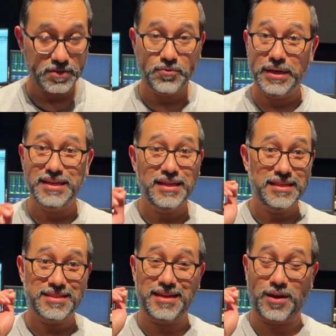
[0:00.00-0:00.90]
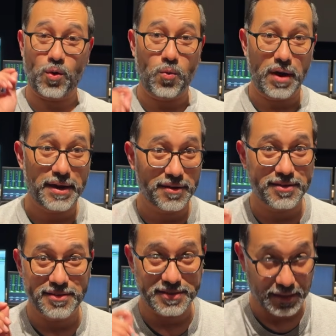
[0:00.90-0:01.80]
Friend, it is an acquired
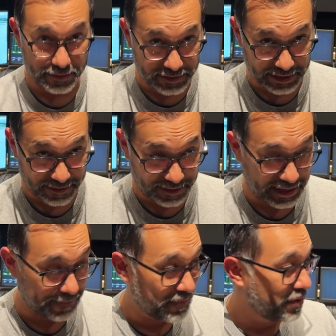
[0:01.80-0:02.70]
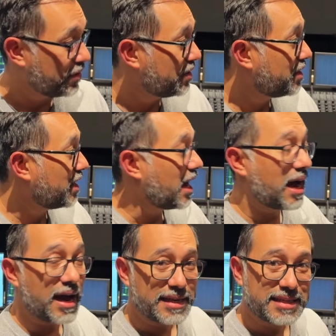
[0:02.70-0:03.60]
skill set, okay?
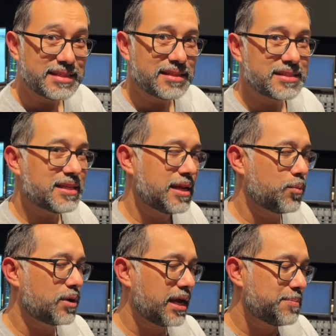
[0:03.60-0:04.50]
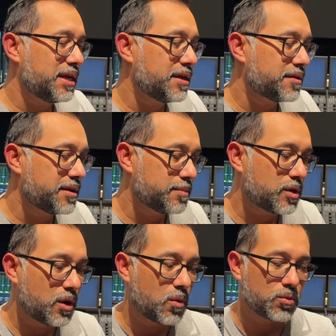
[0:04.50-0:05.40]
I can listen, and when I'm hearing him
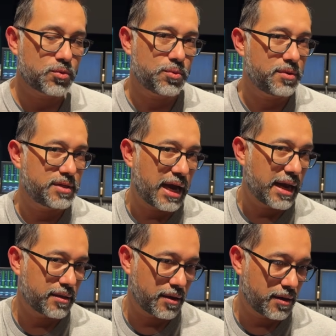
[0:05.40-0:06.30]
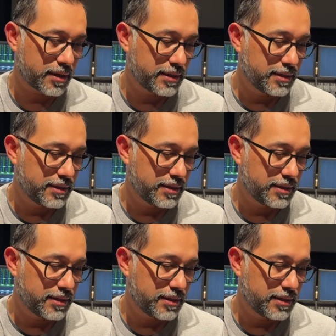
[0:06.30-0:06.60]
go through the dialogue,